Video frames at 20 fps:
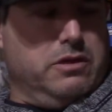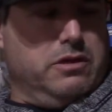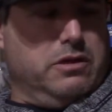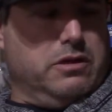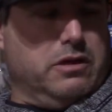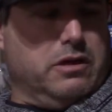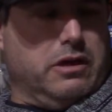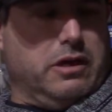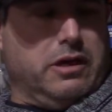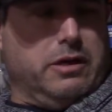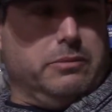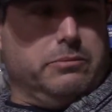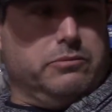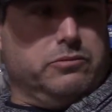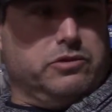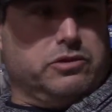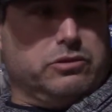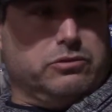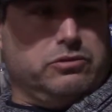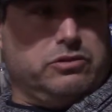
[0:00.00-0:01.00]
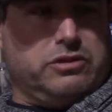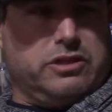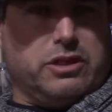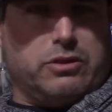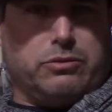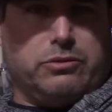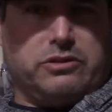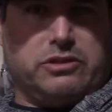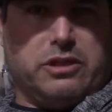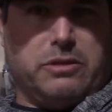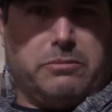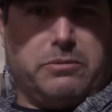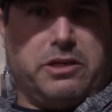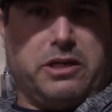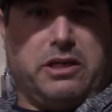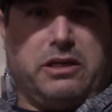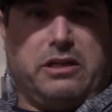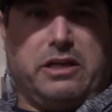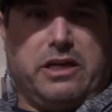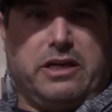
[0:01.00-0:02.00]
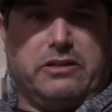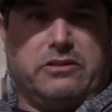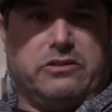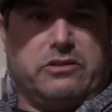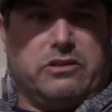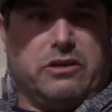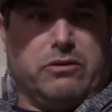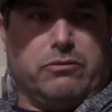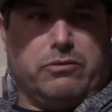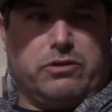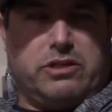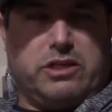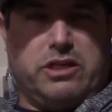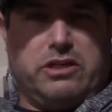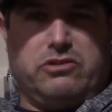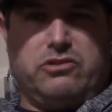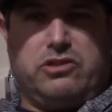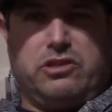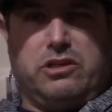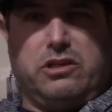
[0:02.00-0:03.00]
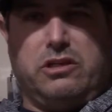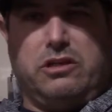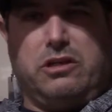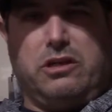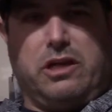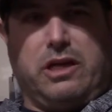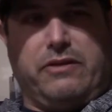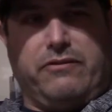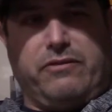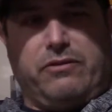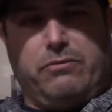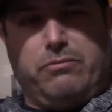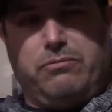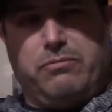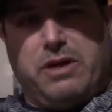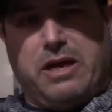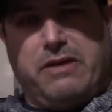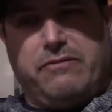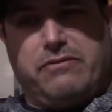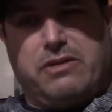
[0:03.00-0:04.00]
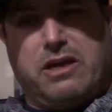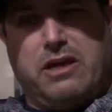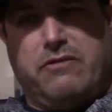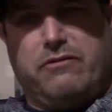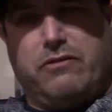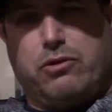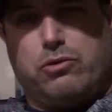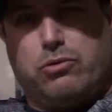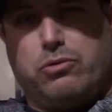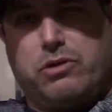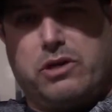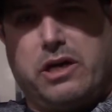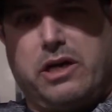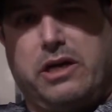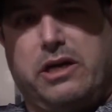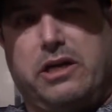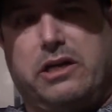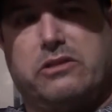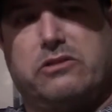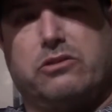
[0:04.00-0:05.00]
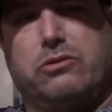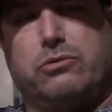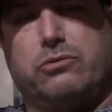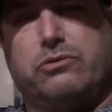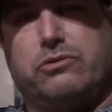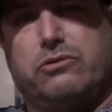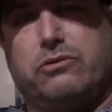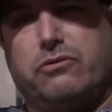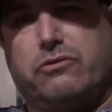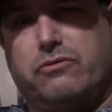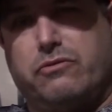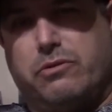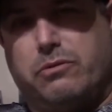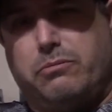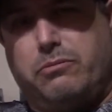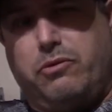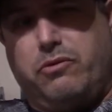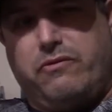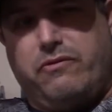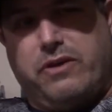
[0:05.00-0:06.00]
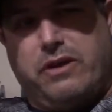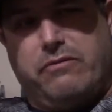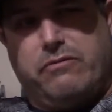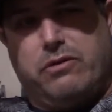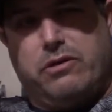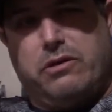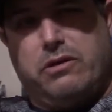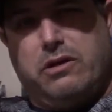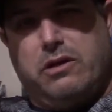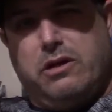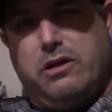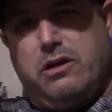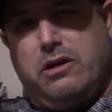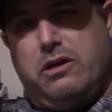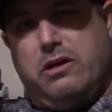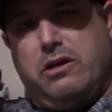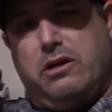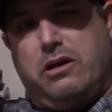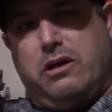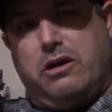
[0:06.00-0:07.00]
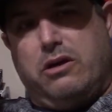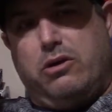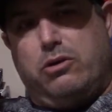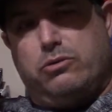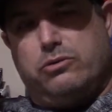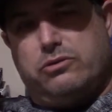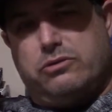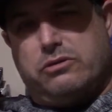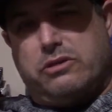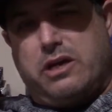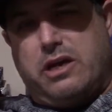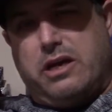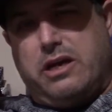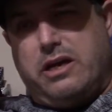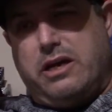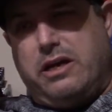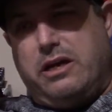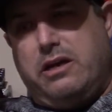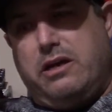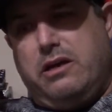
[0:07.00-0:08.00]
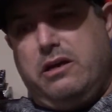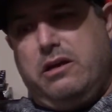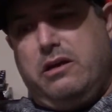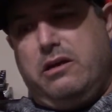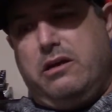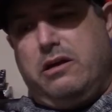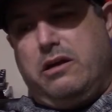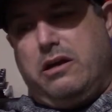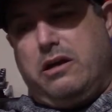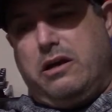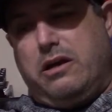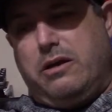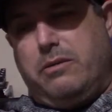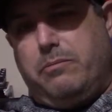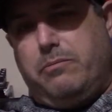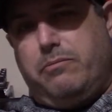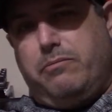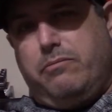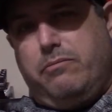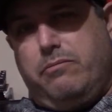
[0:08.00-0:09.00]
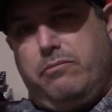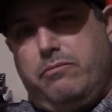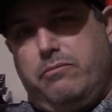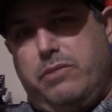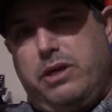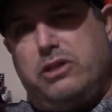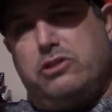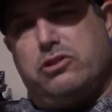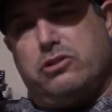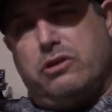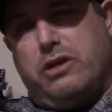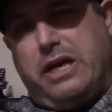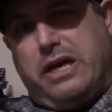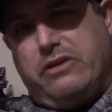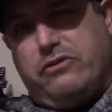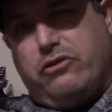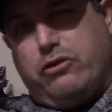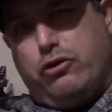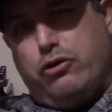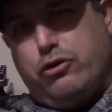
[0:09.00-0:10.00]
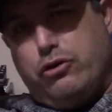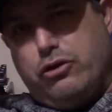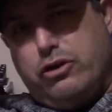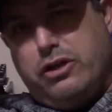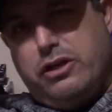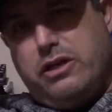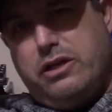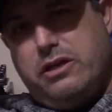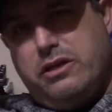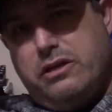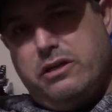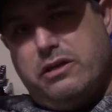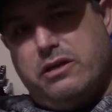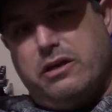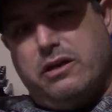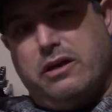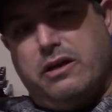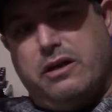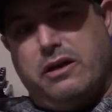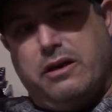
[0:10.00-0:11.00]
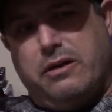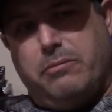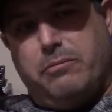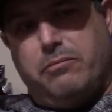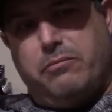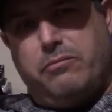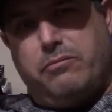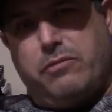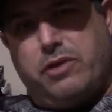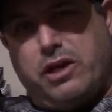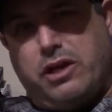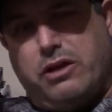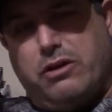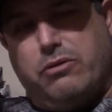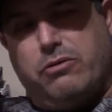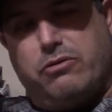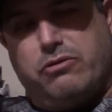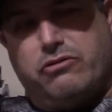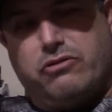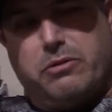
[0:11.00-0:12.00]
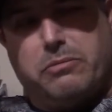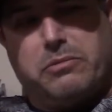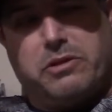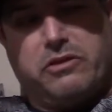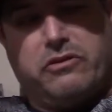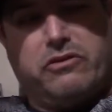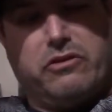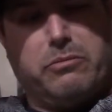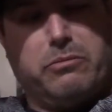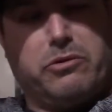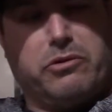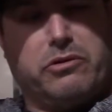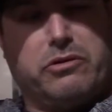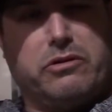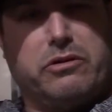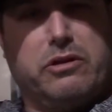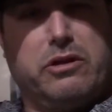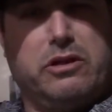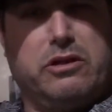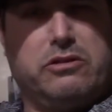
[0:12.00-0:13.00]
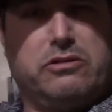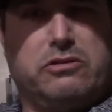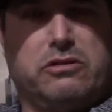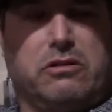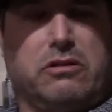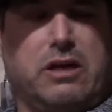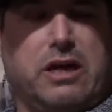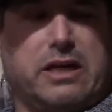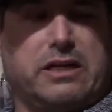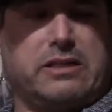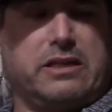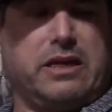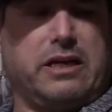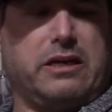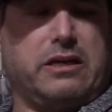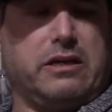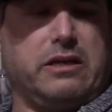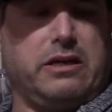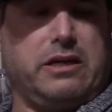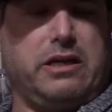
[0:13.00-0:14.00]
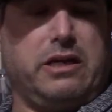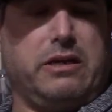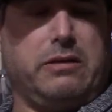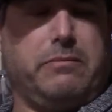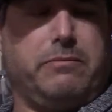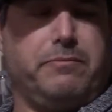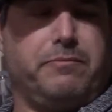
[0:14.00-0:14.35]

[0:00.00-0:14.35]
So stick with something that's retention, and if you have to have a cool Kydex holster from your favorite holster guy, make sure it has a hood, or something similar to lock that gun in.